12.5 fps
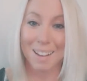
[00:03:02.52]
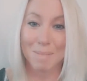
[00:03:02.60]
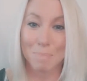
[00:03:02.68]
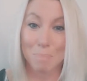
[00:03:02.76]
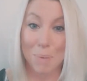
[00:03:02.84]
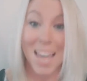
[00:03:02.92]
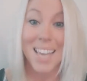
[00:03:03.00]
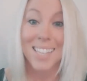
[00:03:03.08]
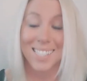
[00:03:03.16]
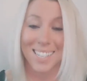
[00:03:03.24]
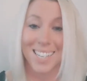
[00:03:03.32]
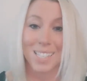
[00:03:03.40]

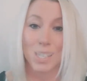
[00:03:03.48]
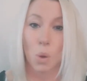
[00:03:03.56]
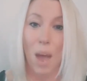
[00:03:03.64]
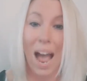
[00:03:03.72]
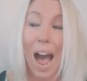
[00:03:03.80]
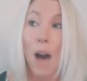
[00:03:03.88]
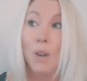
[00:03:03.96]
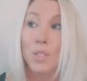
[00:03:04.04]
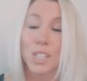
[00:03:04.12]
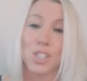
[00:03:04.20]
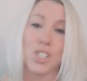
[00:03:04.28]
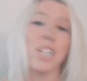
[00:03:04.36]
basis, how
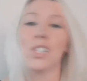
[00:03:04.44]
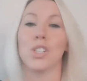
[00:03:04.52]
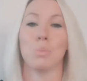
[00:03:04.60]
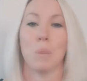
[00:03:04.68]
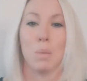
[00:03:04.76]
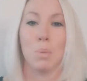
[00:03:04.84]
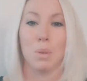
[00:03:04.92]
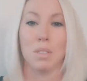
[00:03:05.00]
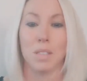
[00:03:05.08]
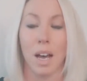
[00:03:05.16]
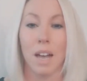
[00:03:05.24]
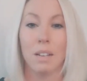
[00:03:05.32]
this changes people's
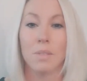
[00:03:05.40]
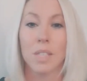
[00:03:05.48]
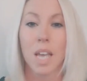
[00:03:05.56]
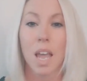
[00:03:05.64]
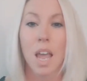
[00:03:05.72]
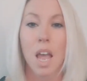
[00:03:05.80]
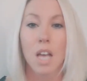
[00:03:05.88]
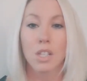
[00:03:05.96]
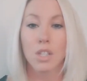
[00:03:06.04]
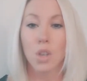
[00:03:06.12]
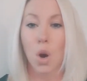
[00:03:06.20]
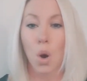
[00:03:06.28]
lives.
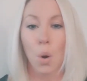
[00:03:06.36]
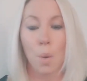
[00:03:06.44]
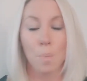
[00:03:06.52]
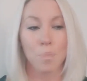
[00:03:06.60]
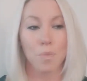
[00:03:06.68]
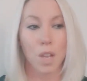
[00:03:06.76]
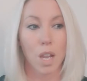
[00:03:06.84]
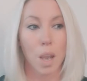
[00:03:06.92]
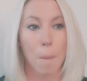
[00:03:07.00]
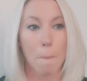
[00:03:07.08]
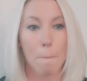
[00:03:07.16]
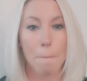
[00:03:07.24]
So
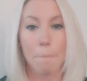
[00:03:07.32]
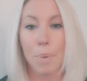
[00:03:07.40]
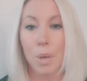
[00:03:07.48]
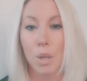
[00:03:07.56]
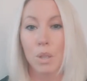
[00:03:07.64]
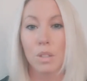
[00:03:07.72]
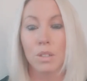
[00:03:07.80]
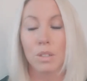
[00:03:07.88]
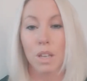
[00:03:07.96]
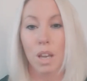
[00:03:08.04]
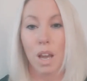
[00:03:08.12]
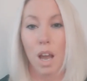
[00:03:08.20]
build
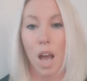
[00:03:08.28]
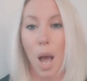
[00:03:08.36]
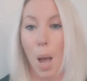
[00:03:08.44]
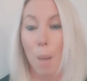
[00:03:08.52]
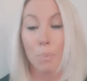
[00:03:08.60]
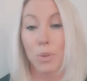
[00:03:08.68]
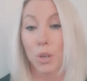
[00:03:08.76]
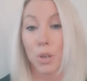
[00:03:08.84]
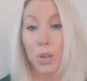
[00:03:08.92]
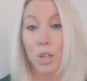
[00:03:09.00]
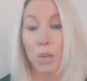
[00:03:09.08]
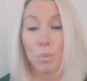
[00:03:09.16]
up your
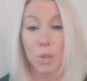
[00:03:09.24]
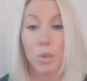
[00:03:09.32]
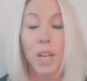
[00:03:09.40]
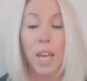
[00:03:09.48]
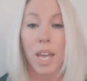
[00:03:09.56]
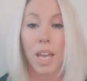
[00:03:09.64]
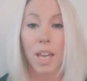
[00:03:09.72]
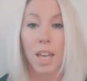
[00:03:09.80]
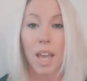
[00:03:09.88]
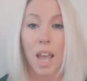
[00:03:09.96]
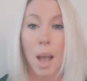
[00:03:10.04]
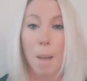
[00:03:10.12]
community,
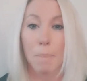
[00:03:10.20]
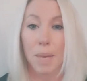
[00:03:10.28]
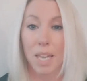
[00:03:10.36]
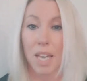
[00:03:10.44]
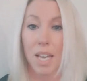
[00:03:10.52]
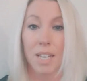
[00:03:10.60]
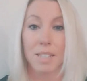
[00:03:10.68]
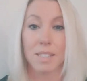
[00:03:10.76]
because